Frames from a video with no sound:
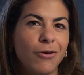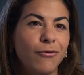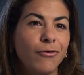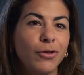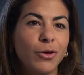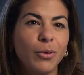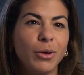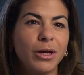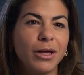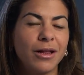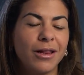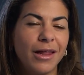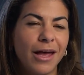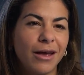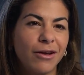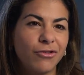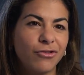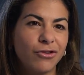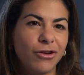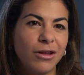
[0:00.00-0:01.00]
fluid
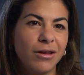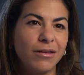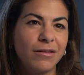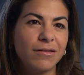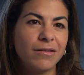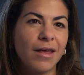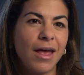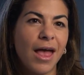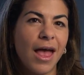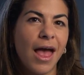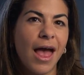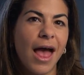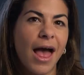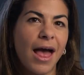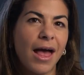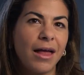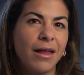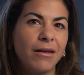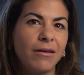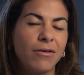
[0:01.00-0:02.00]
collections,
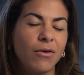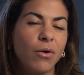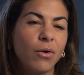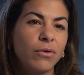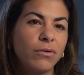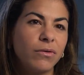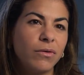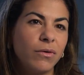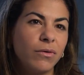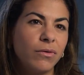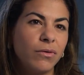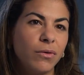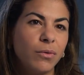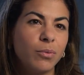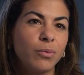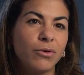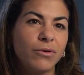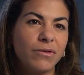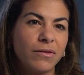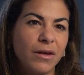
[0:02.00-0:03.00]
and also
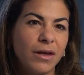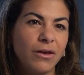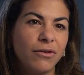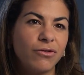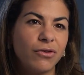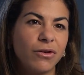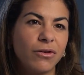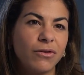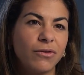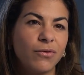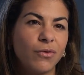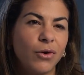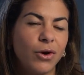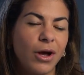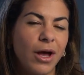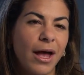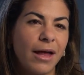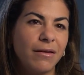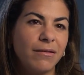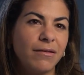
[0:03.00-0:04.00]
do procedures
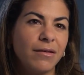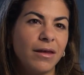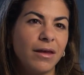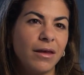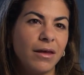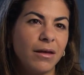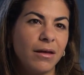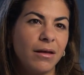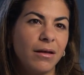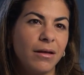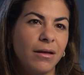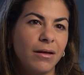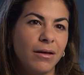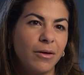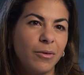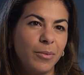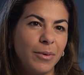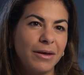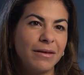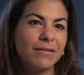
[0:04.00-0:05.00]
for
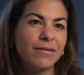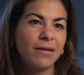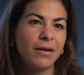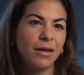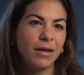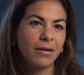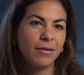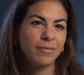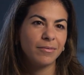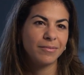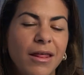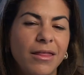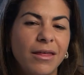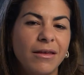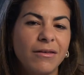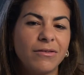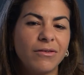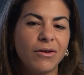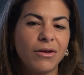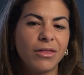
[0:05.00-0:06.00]
anti-obesity.
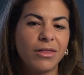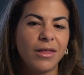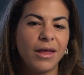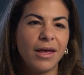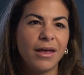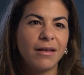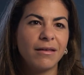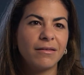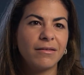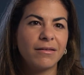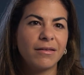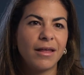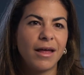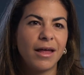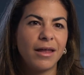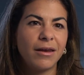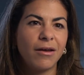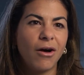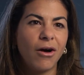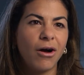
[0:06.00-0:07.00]
These are things
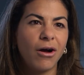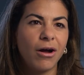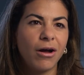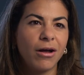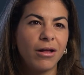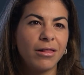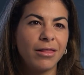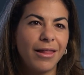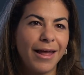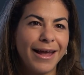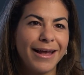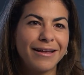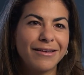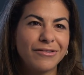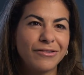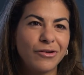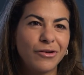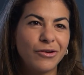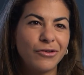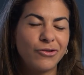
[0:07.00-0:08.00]
that are like
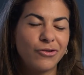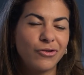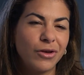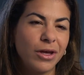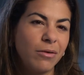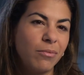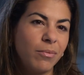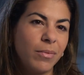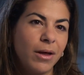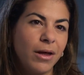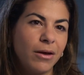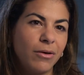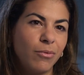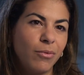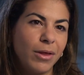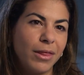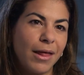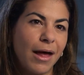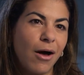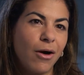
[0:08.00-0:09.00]
surgery, but
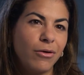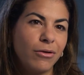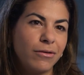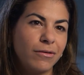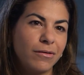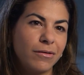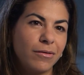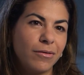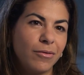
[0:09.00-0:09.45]
without